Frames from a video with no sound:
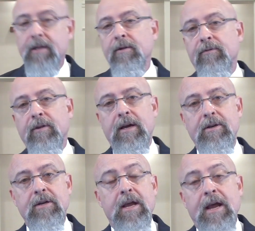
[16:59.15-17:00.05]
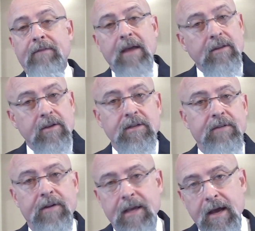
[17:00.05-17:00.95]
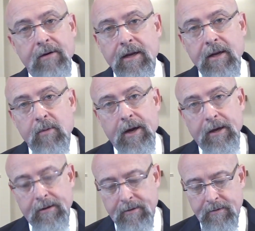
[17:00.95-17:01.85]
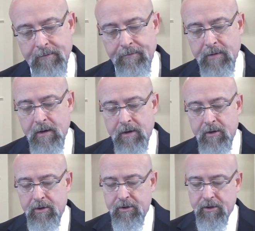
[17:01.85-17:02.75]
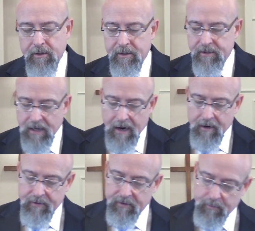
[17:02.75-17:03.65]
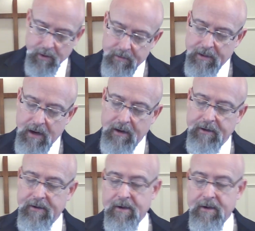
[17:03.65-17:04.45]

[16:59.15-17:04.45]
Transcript: in the flesh, and that doesn't even count anyway. You, you shouldn't desire this prima donna